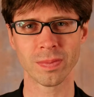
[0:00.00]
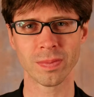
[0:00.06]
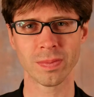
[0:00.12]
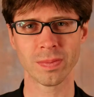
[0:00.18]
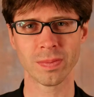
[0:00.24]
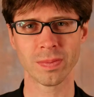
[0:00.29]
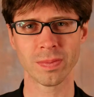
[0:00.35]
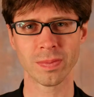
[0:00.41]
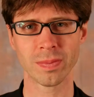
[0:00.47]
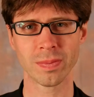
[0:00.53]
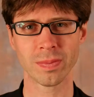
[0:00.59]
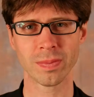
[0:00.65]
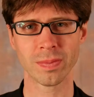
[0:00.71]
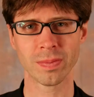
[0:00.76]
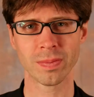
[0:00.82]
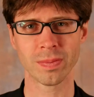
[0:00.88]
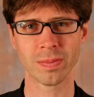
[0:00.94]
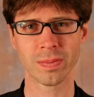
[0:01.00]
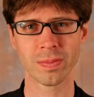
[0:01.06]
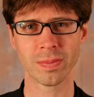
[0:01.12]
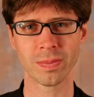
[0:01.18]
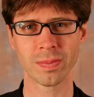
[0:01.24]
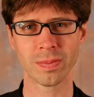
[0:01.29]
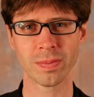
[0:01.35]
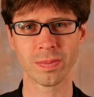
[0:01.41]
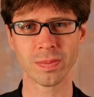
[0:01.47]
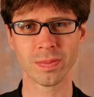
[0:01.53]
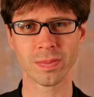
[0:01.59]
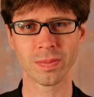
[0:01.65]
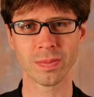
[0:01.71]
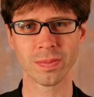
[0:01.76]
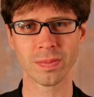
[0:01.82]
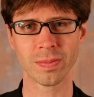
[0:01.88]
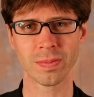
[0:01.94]

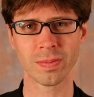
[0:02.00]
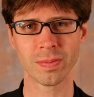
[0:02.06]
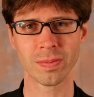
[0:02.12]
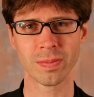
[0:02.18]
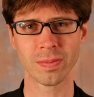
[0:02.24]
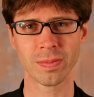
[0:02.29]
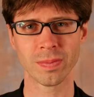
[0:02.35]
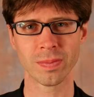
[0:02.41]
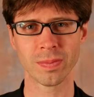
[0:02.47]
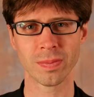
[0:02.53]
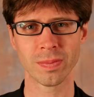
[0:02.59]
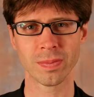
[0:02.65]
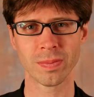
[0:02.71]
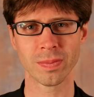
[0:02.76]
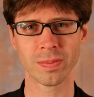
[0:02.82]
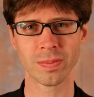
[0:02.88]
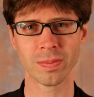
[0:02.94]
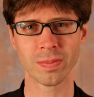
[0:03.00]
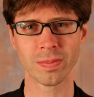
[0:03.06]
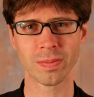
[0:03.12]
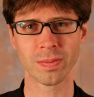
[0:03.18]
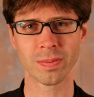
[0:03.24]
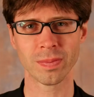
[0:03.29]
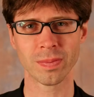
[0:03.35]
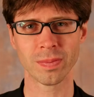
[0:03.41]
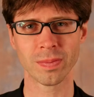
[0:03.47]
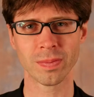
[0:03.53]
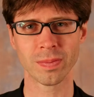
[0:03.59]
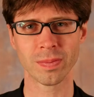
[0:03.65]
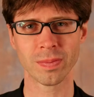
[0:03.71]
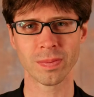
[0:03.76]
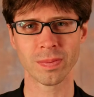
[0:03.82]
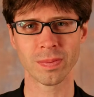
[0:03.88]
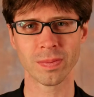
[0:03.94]

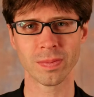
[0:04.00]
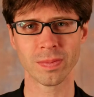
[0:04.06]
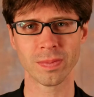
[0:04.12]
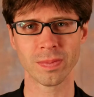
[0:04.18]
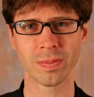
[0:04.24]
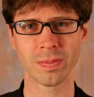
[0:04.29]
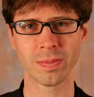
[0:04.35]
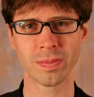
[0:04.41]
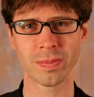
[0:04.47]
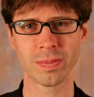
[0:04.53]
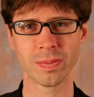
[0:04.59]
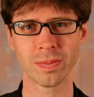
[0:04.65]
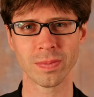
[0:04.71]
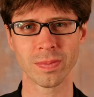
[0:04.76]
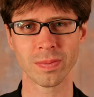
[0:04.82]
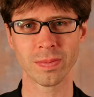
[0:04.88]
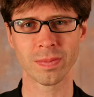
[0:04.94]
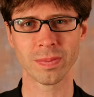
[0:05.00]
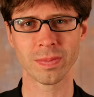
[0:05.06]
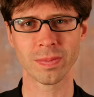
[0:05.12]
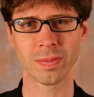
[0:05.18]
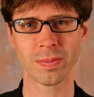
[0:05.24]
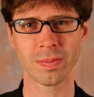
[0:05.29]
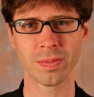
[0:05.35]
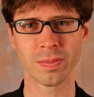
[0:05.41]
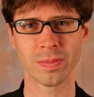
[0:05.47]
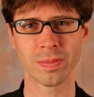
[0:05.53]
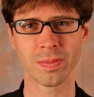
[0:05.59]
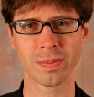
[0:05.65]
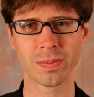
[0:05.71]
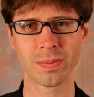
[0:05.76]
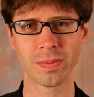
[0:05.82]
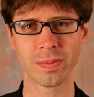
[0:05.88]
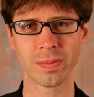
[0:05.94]

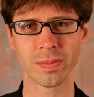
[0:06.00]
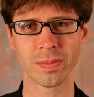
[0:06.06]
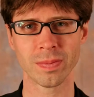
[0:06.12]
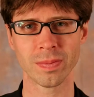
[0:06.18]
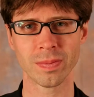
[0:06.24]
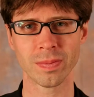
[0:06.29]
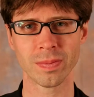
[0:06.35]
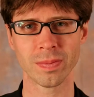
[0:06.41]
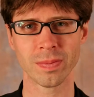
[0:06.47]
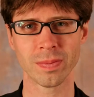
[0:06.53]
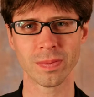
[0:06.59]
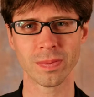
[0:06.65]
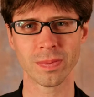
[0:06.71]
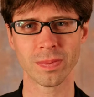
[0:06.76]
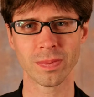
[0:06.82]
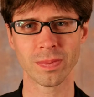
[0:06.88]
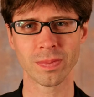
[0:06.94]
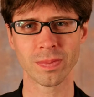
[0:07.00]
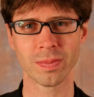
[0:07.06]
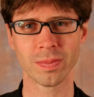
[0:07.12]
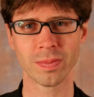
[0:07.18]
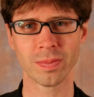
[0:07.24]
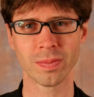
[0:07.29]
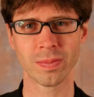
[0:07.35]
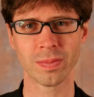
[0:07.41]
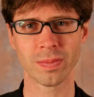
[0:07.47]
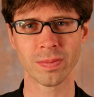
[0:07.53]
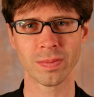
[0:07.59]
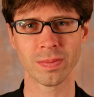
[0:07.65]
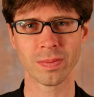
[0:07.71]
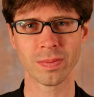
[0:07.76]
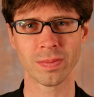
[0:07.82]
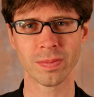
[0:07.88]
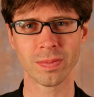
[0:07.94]
The person shown says nothing.